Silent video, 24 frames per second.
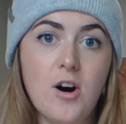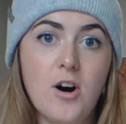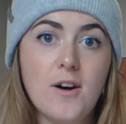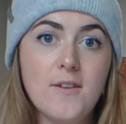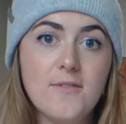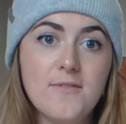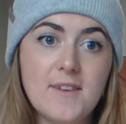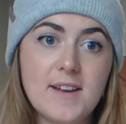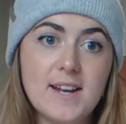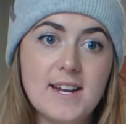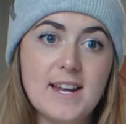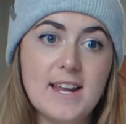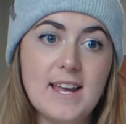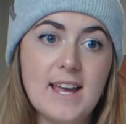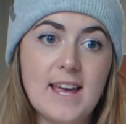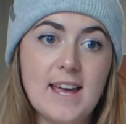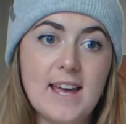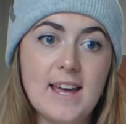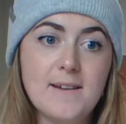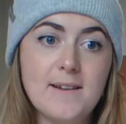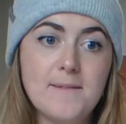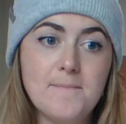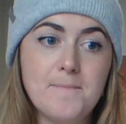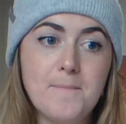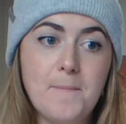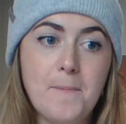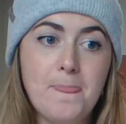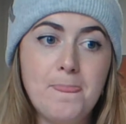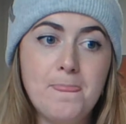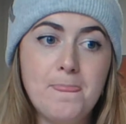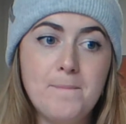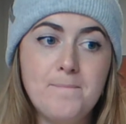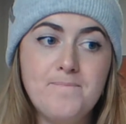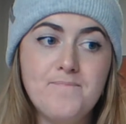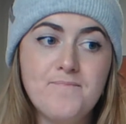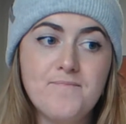often in
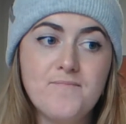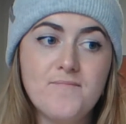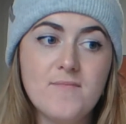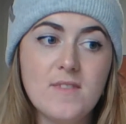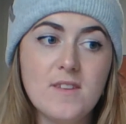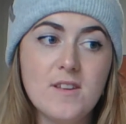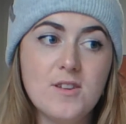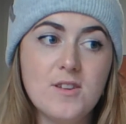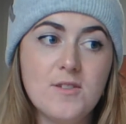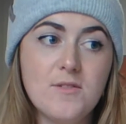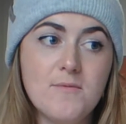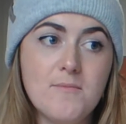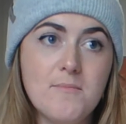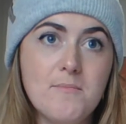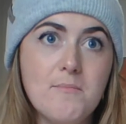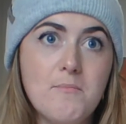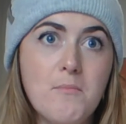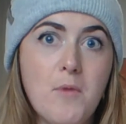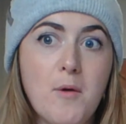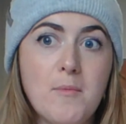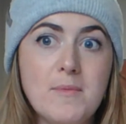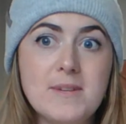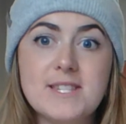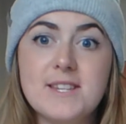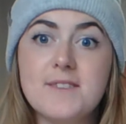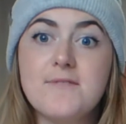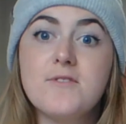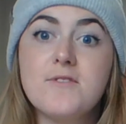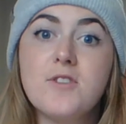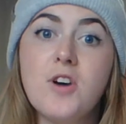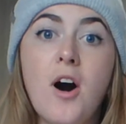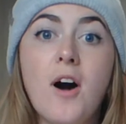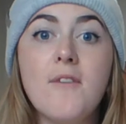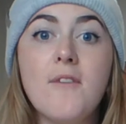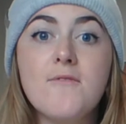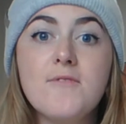moments
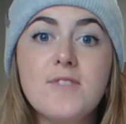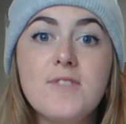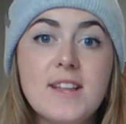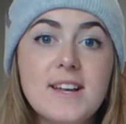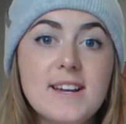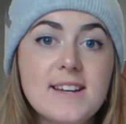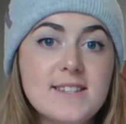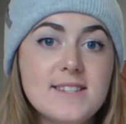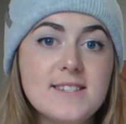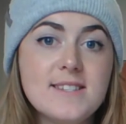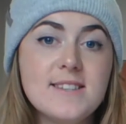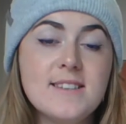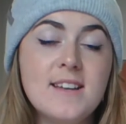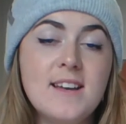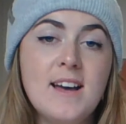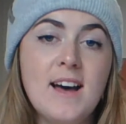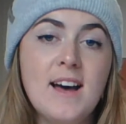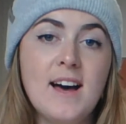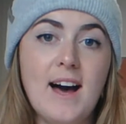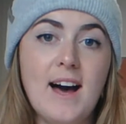of conflict,